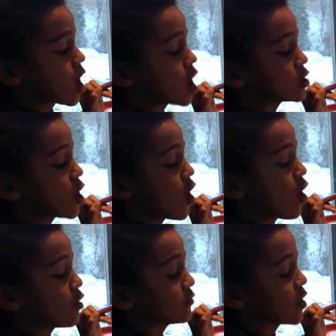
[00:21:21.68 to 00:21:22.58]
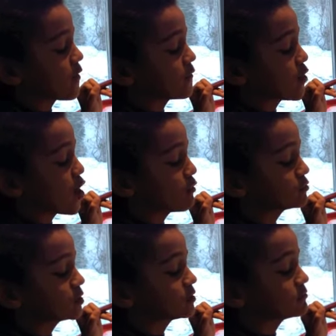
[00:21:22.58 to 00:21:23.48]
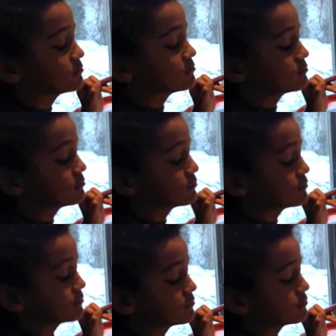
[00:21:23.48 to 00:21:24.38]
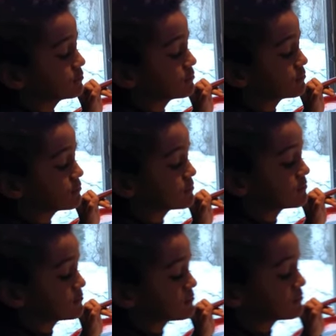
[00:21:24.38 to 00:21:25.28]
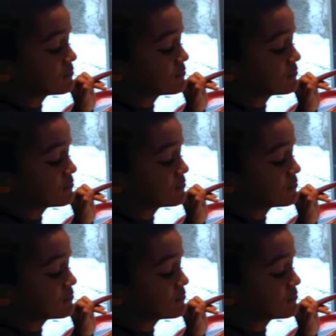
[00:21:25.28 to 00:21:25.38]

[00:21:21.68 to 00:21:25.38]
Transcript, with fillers: Hello there folks. You're silly.